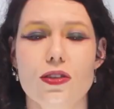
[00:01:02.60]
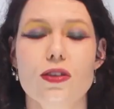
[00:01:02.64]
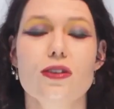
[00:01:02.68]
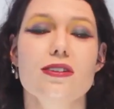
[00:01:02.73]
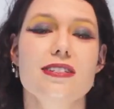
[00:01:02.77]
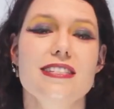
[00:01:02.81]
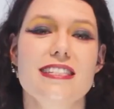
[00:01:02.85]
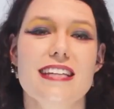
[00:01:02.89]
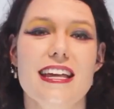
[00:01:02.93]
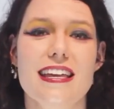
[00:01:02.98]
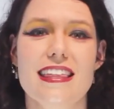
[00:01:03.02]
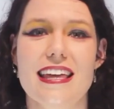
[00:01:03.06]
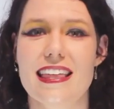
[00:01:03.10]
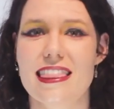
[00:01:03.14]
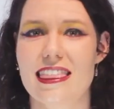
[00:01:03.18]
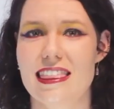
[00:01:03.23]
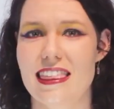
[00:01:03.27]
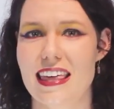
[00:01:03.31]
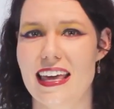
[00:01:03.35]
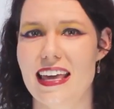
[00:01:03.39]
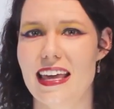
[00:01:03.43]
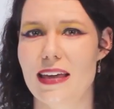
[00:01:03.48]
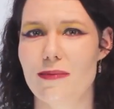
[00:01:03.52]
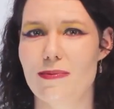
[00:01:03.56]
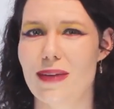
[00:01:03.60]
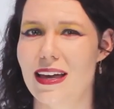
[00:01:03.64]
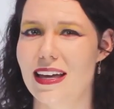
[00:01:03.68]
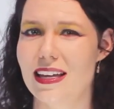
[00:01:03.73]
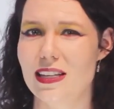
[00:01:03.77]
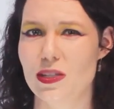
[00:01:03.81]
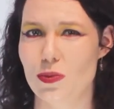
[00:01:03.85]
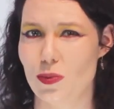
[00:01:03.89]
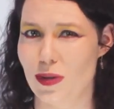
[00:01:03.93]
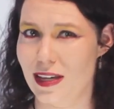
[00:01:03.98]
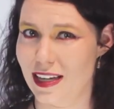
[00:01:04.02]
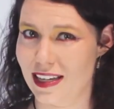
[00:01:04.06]
You'll see that theme
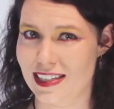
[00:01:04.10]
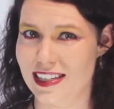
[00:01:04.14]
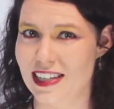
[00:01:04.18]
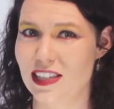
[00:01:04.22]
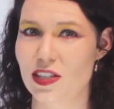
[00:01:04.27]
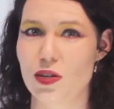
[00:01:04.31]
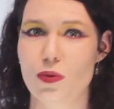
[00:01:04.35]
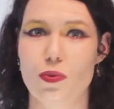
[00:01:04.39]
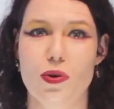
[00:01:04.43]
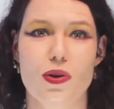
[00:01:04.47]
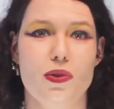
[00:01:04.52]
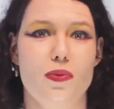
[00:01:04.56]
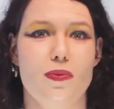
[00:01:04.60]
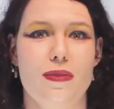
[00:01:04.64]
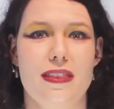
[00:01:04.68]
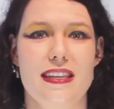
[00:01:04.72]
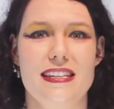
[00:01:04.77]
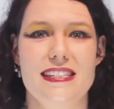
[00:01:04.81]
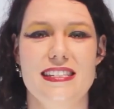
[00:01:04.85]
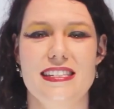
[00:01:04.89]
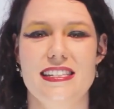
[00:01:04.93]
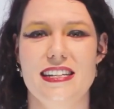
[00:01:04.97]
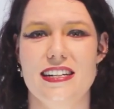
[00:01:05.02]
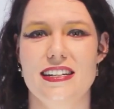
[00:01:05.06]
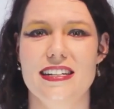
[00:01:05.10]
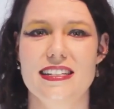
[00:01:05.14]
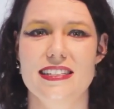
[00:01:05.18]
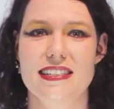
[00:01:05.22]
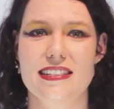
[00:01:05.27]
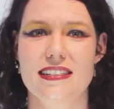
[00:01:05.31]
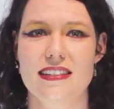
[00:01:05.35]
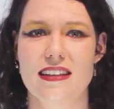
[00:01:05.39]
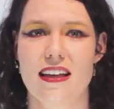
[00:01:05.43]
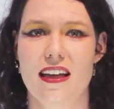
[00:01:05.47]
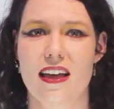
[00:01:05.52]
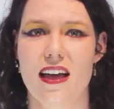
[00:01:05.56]
as we continue on with this
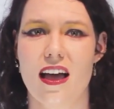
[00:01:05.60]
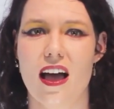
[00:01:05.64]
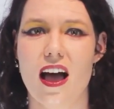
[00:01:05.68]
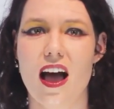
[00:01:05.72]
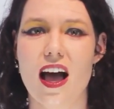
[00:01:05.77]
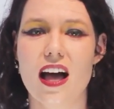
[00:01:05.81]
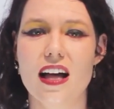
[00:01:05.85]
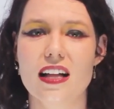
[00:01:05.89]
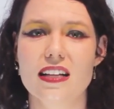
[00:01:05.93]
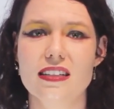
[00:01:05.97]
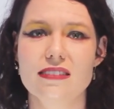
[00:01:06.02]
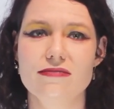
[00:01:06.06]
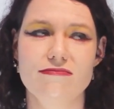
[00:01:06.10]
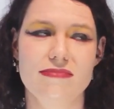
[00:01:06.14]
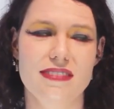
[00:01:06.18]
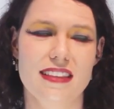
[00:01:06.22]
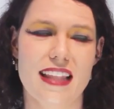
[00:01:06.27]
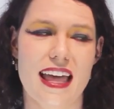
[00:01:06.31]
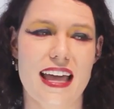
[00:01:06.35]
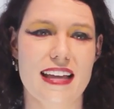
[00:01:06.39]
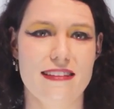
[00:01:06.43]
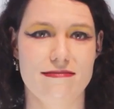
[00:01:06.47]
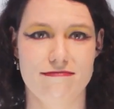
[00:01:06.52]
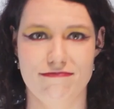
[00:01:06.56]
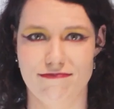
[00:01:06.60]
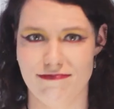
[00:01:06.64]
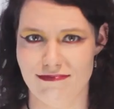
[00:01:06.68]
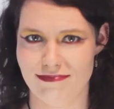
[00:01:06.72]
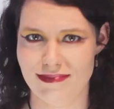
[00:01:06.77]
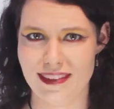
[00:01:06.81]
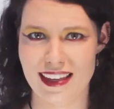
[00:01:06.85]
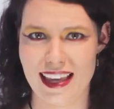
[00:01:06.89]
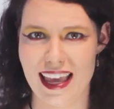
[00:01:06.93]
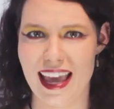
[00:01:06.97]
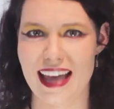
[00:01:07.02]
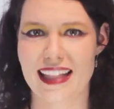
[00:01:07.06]
series. I'll let
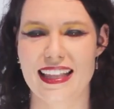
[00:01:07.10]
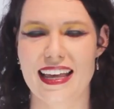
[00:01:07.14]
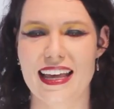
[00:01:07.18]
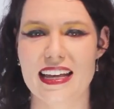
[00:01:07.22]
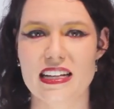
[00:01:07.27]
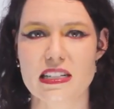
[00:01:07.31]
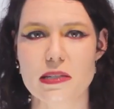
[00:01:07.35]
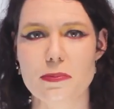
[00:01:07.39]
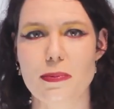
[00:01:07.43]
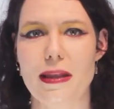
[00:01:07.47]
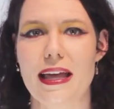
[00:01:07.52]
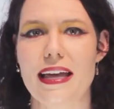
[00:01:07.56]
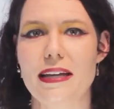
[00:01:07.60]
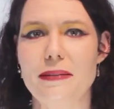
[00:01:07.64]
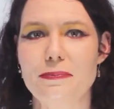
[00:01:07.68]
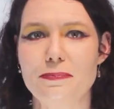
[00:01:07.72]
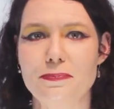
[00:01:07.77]
Kelly explain.